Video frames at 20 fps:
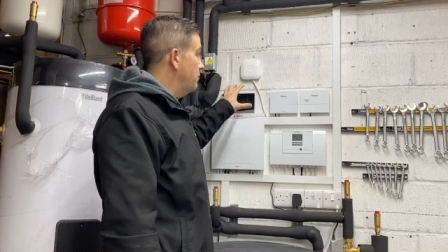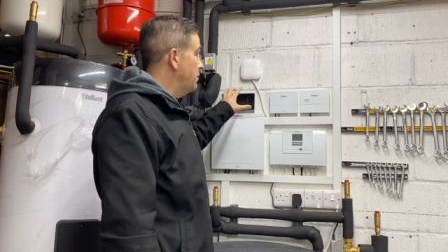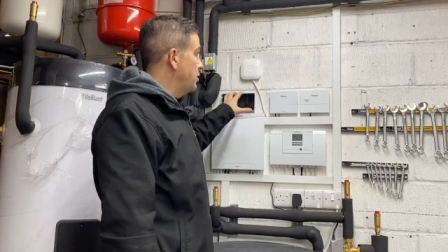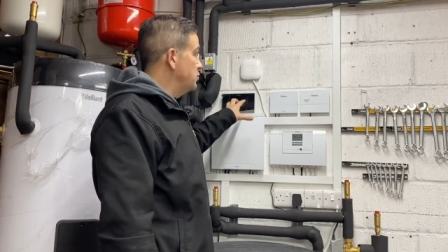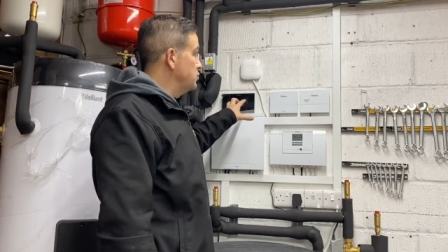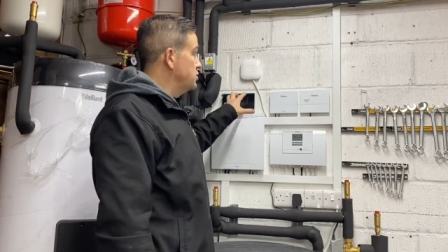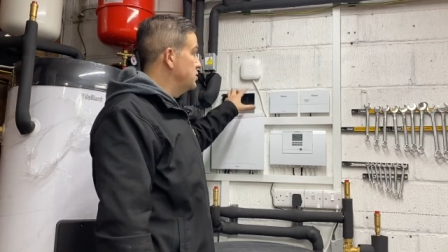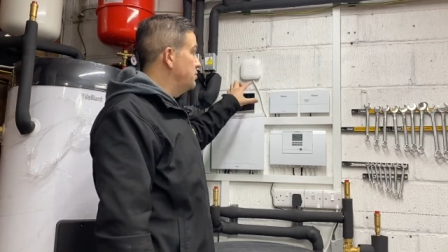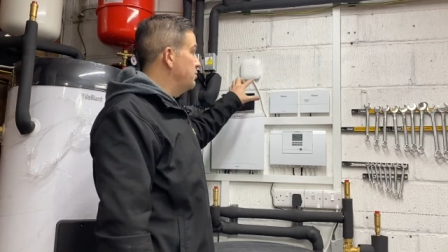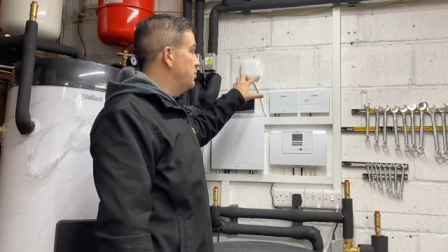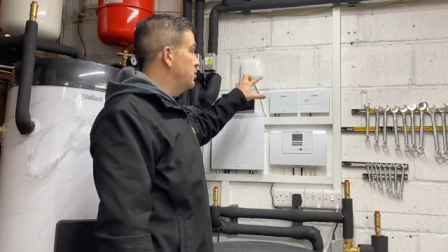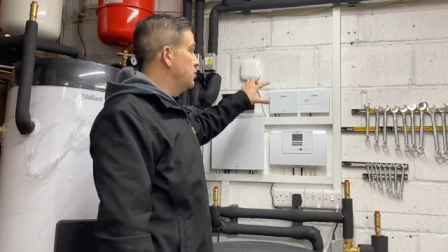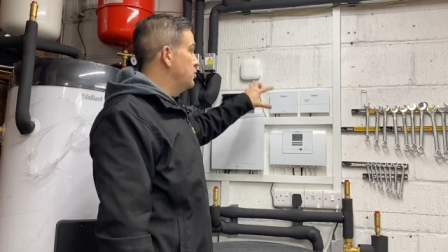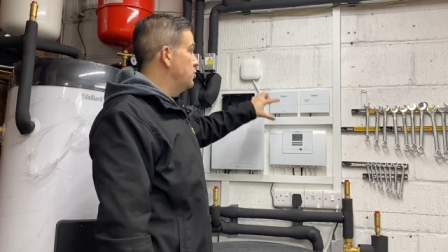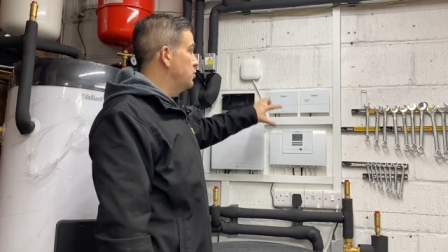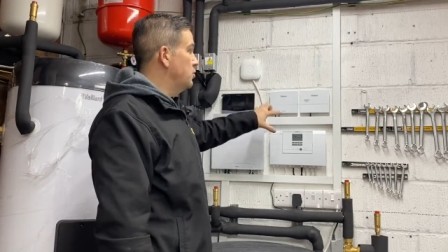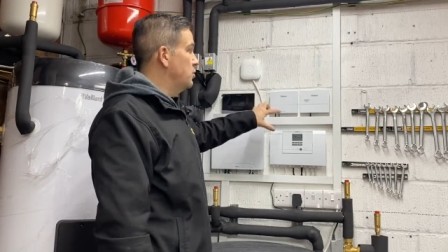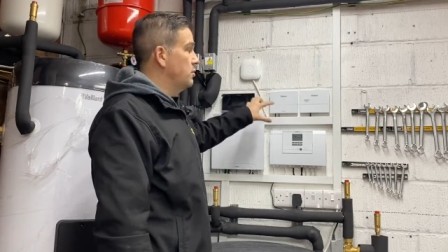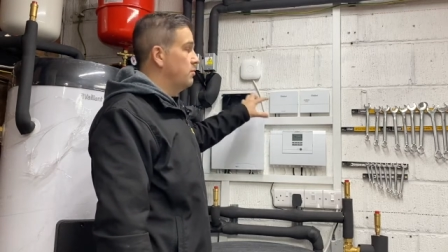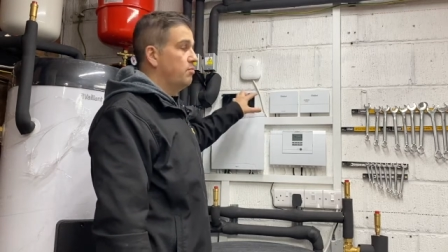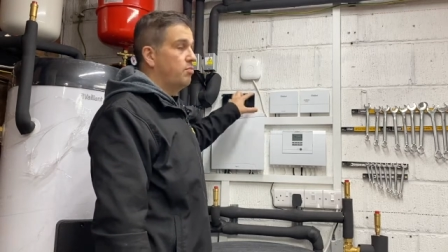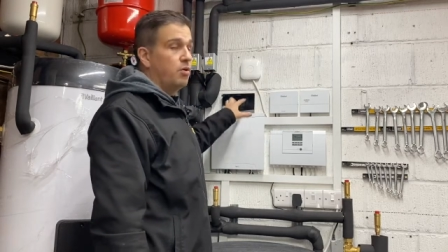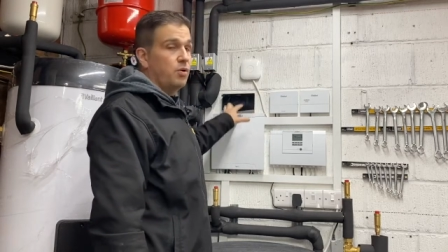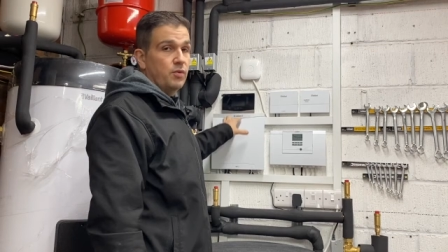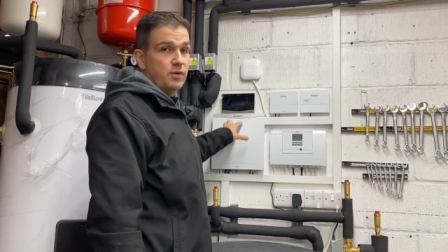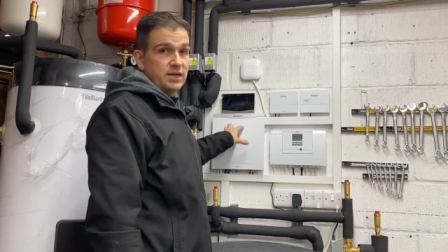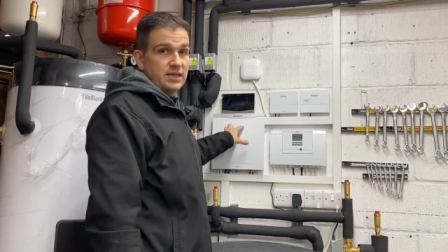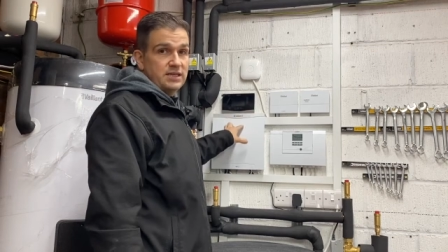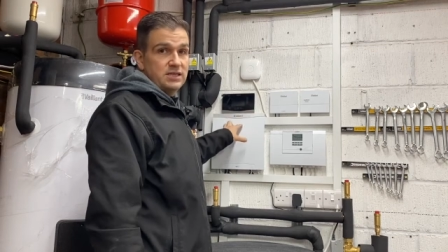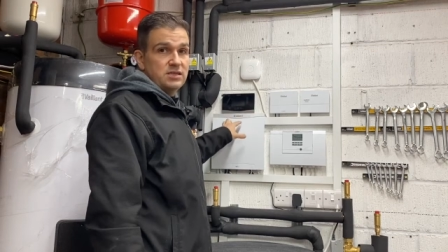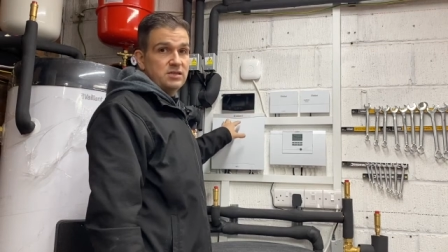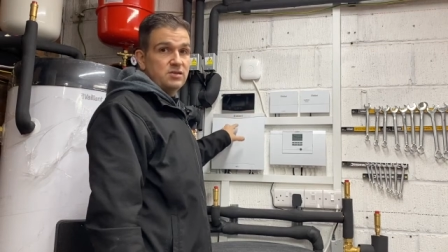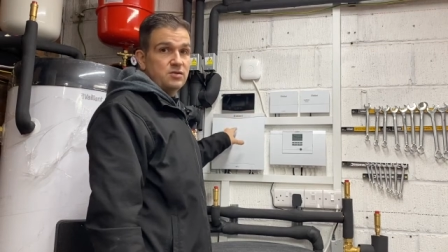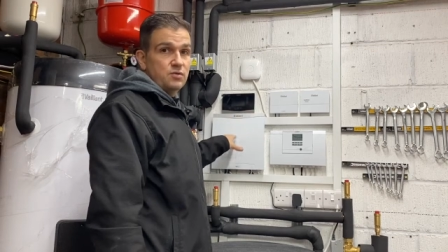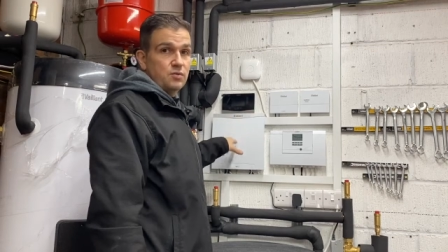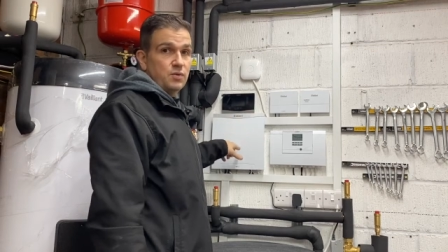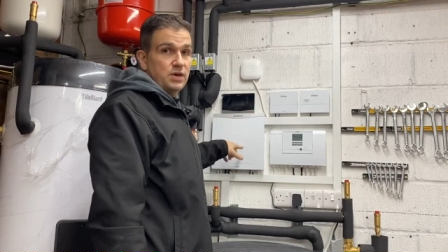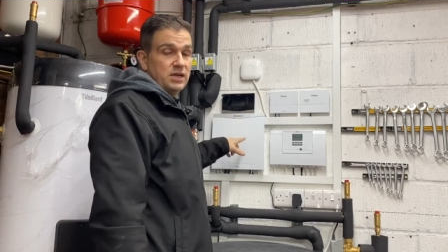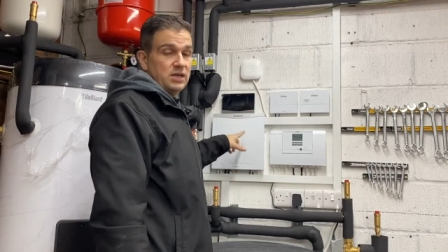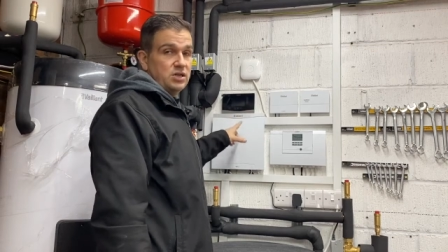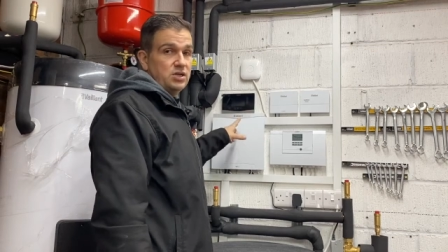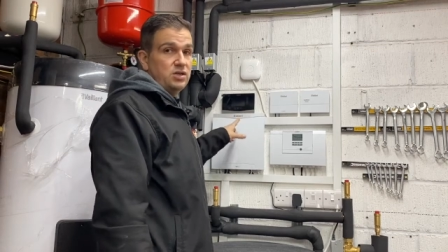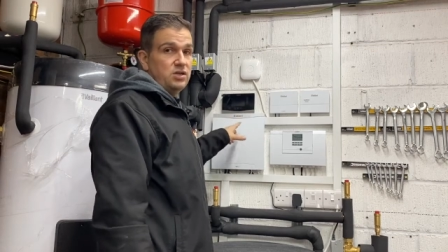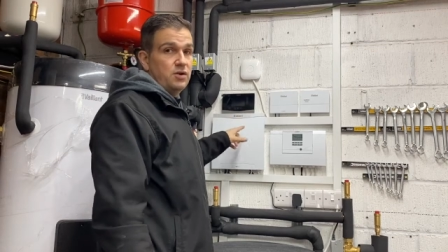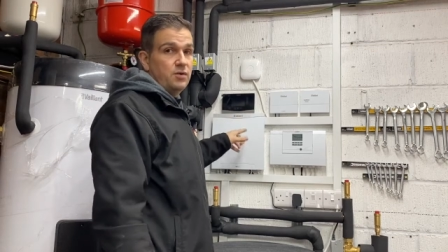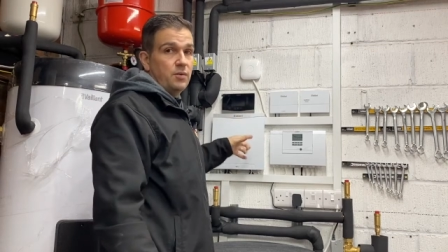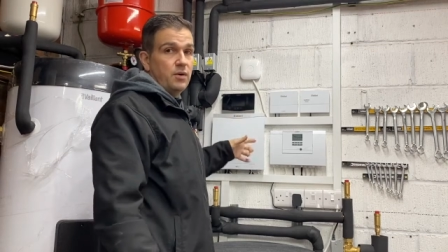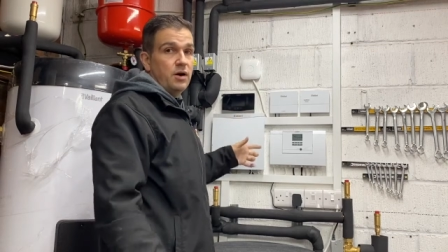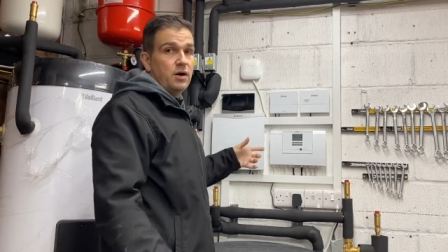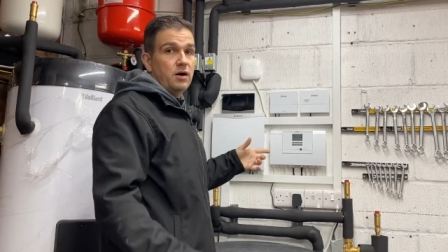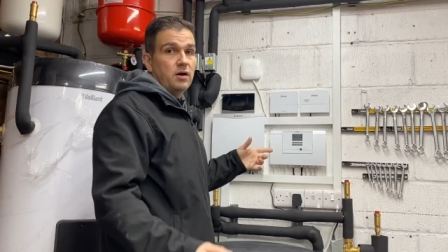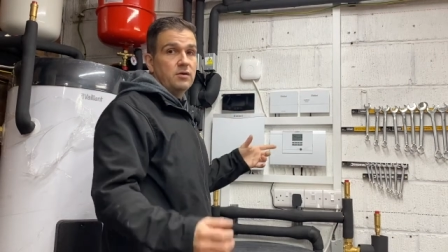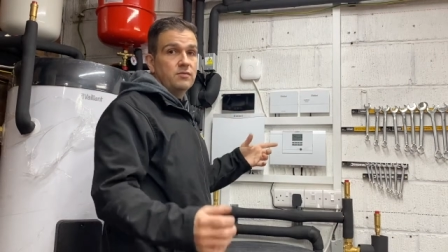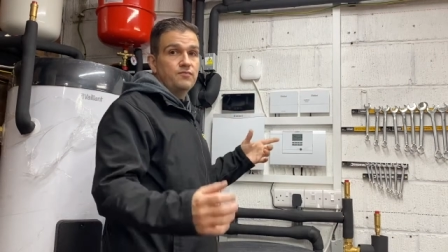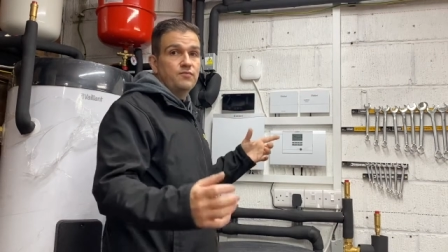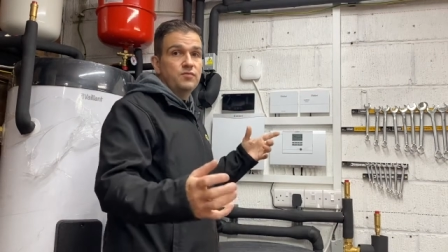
multiple points to which you are